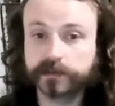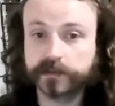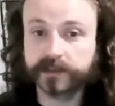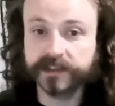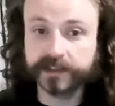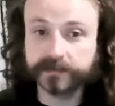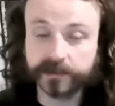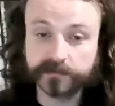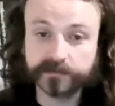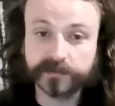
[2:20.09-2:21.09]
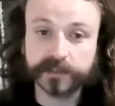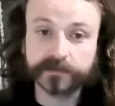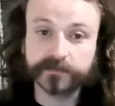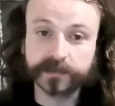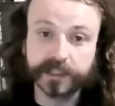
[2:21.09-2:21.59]
it
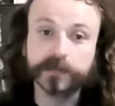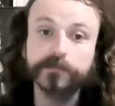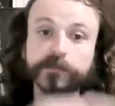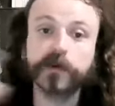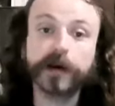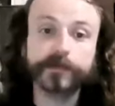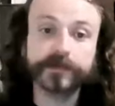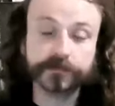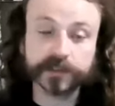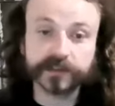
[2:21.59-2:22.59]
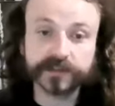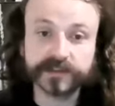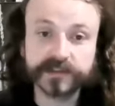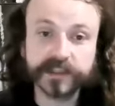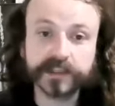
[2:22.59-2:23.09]
again blew up as much as
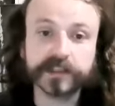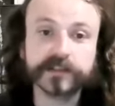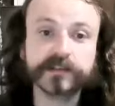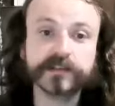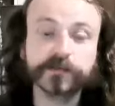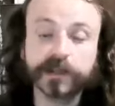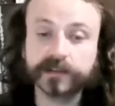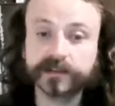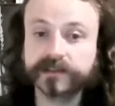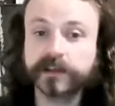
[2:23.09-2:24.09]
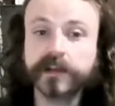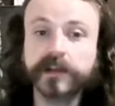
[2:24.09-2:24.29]
it did, as well as